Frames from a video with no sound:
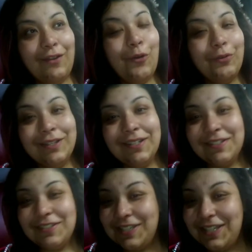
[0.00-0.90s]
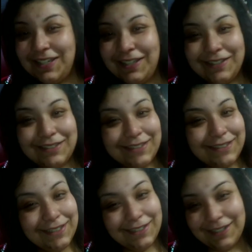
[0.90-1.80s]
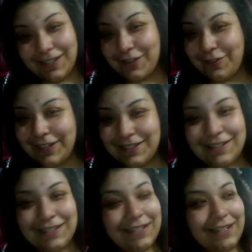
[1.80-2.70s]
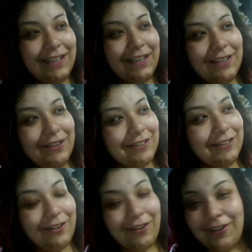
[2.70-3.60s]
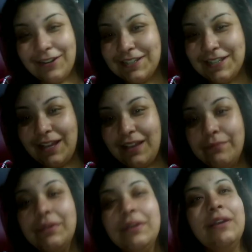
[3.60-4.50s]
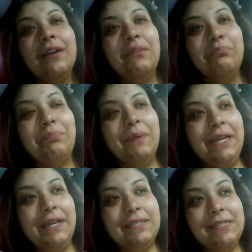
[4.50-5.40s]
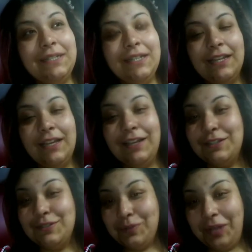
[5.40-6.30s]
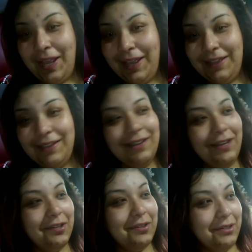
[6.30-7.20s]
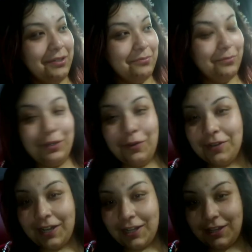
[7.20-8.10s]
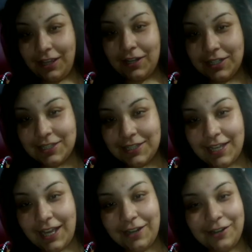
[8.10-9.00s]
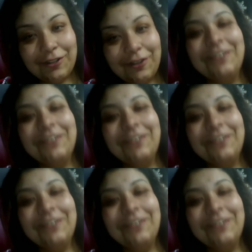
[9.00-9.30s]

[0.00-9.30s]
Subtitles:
Oakland is a crazy city all the time, but it's okay. We all got that hood side.